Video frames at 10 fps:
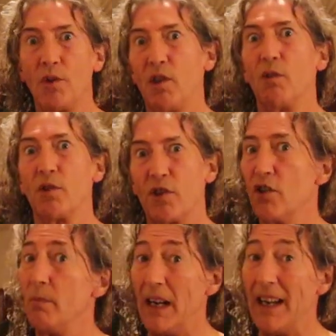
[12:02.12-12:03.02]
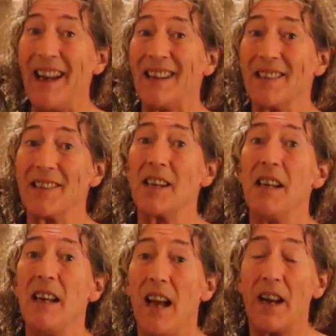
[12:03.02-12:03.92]
sorts through my hands,
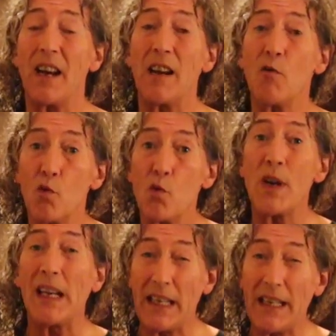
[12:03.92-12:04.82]
and I really